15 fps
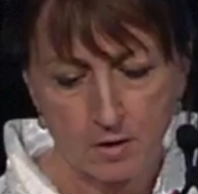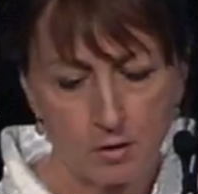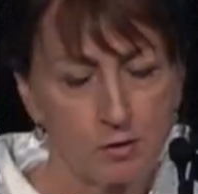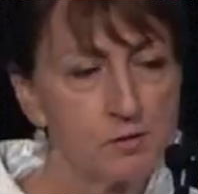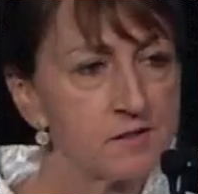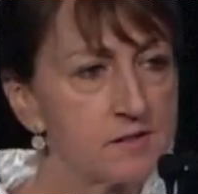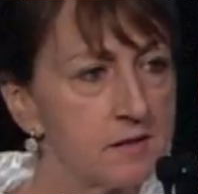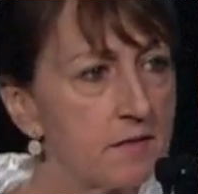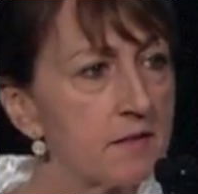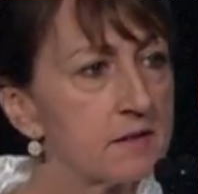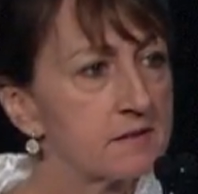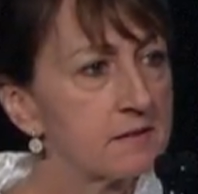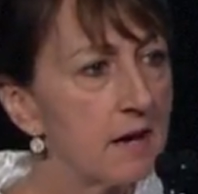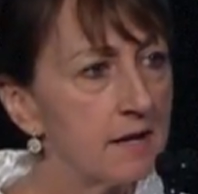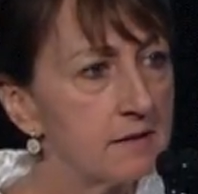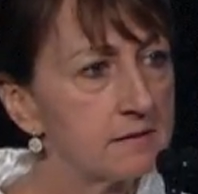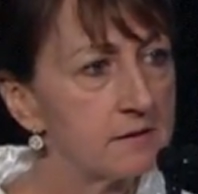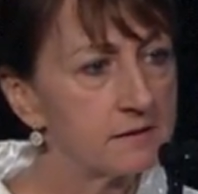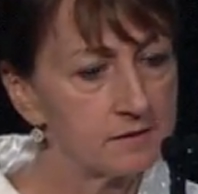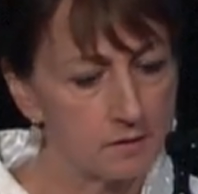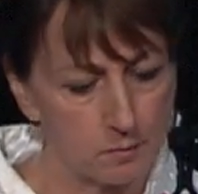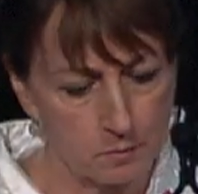who
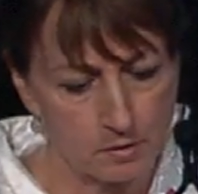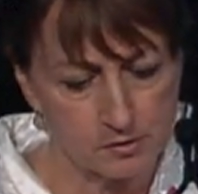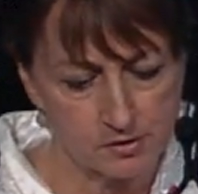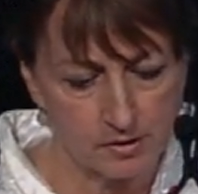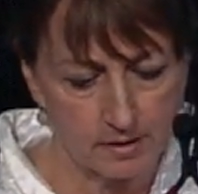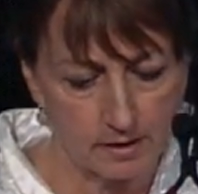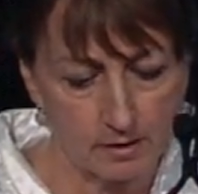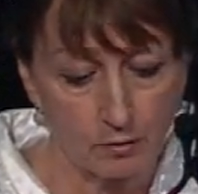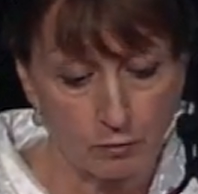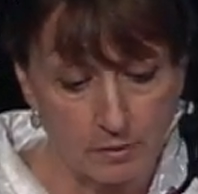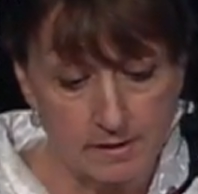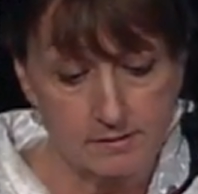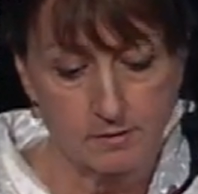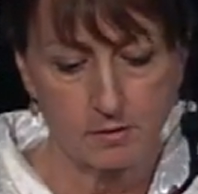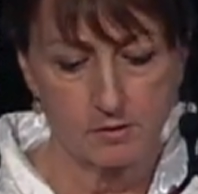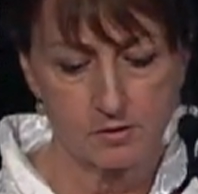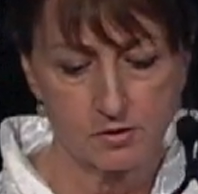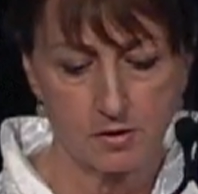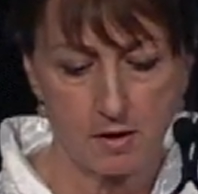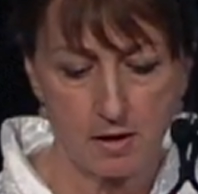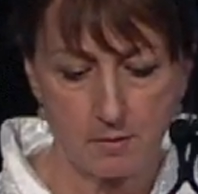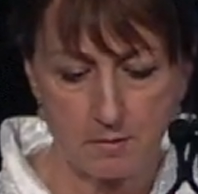synthesizes the burgeoning research
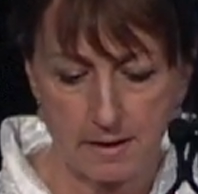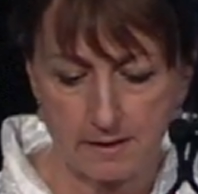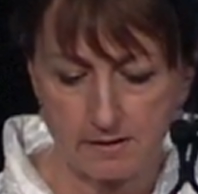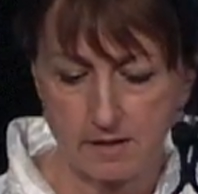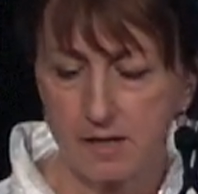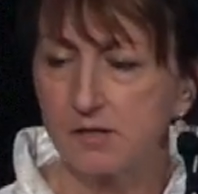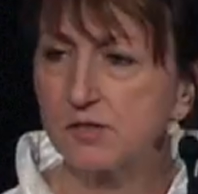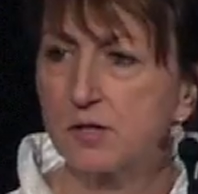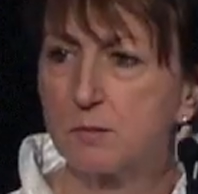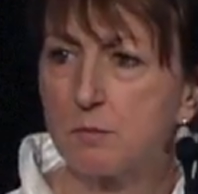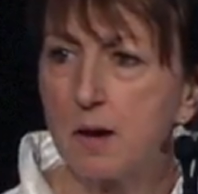on meditation,